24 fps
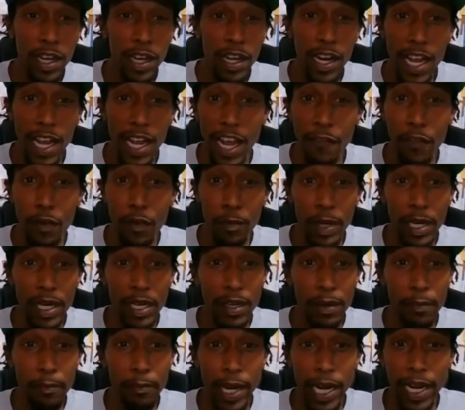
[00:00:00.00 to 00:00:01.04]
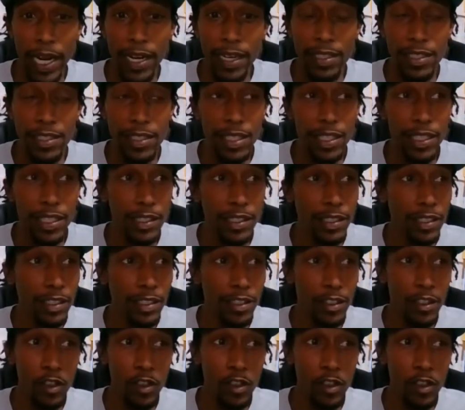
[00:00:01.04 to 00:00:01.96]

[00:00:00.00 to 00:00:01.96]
and I haven't been in the band since,